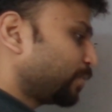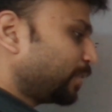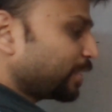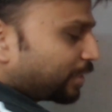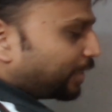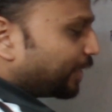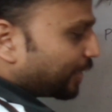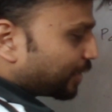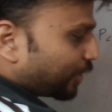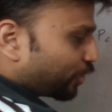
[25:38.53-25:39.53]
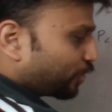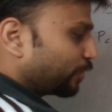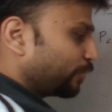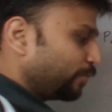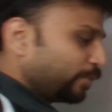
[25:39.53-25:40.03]
So this is the dx section
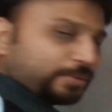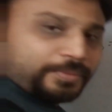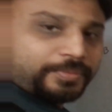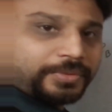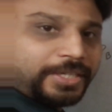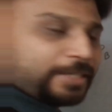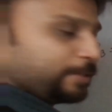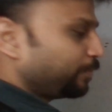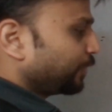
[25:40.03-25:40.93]
of the fluid, right?